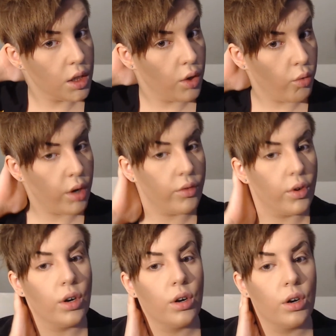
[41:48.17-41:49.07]

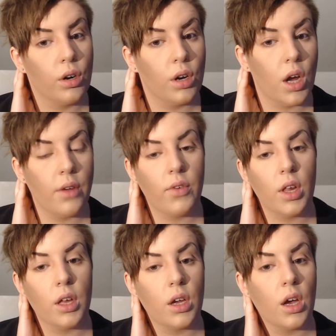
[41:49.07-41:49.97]
whenever I feel
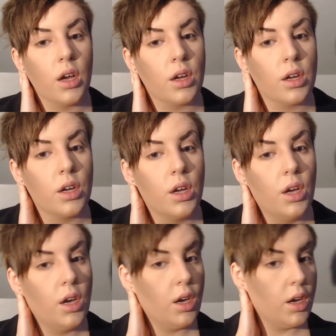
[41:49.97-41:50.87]
like I'm
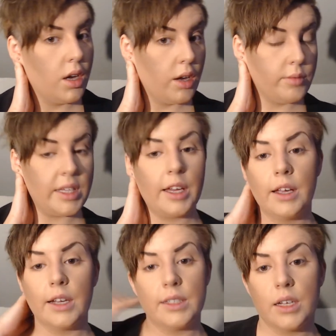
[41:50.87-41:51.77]
second
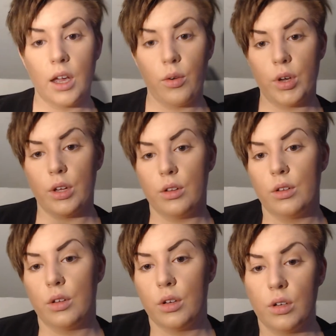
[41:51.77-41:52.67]
guessing, I
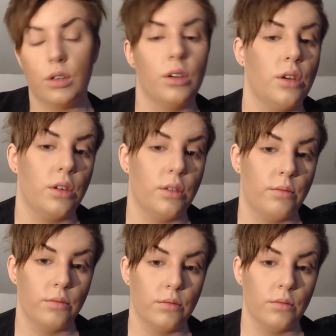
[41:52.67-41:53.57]
will you